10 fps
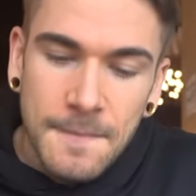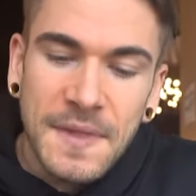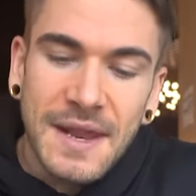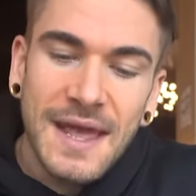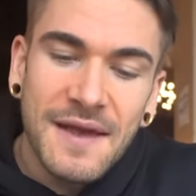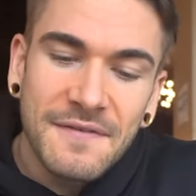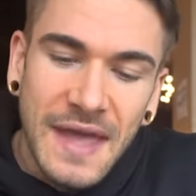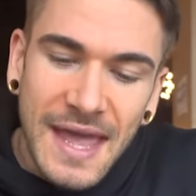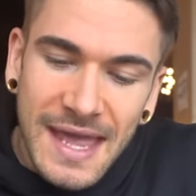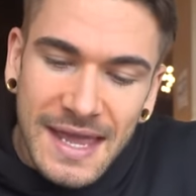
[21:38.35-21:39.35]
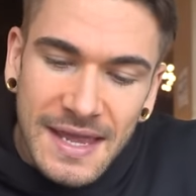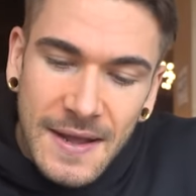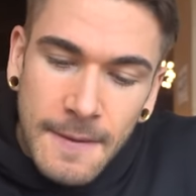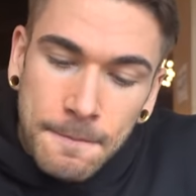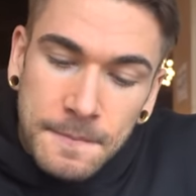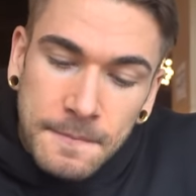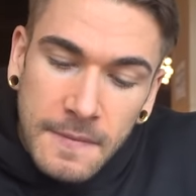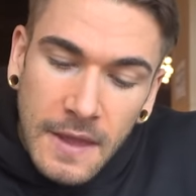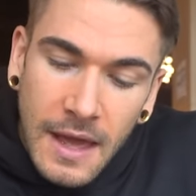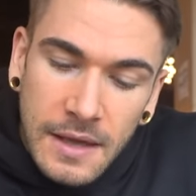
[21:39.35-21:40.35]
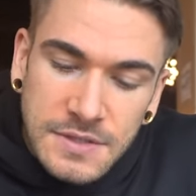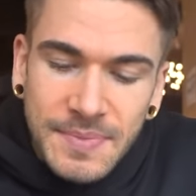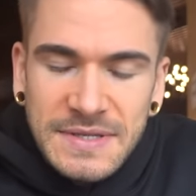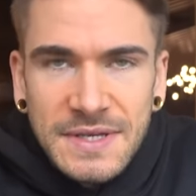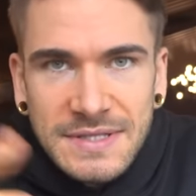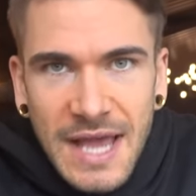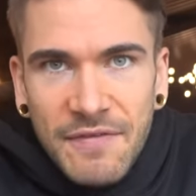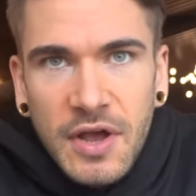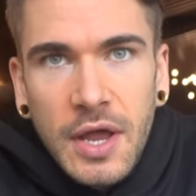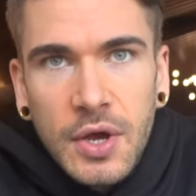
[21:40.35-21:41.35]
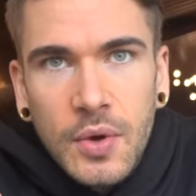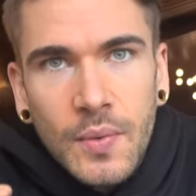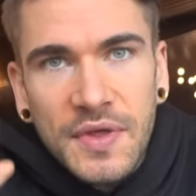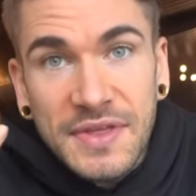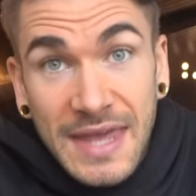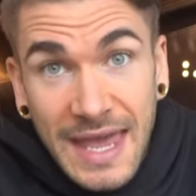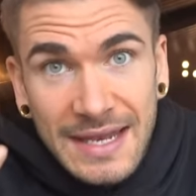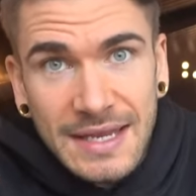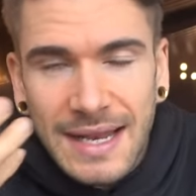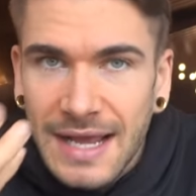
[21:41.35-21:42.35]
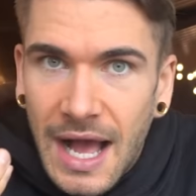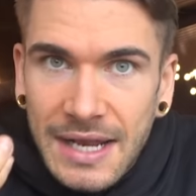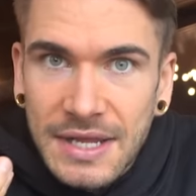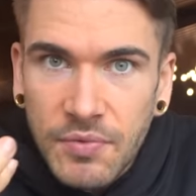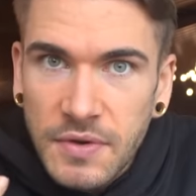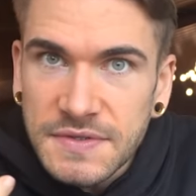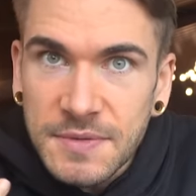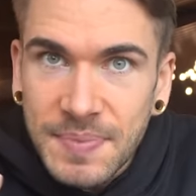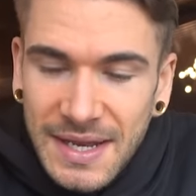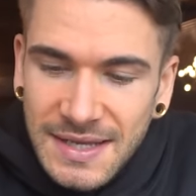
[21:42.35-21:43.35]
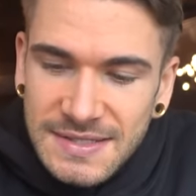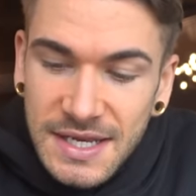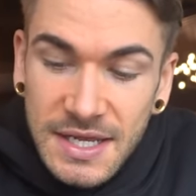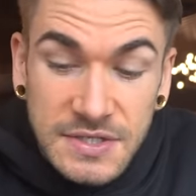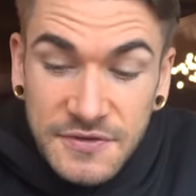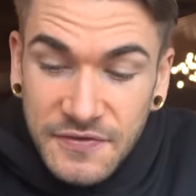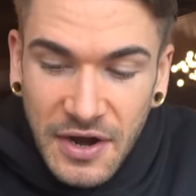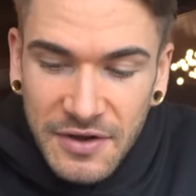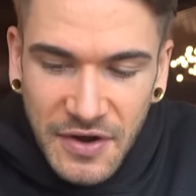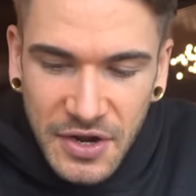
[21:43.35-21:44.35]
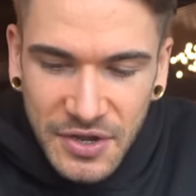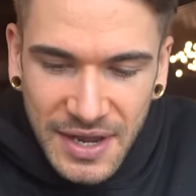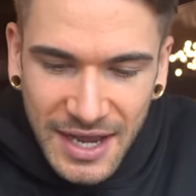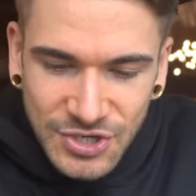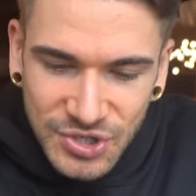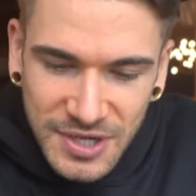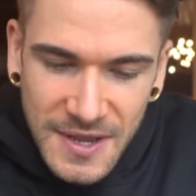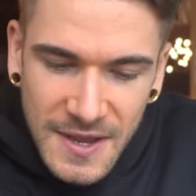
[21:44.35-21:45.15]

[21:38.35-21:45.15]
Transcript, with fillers: Then I have a, so basically it's avocado with candied, like honey roasted peanuts in it. It's very, very good actually.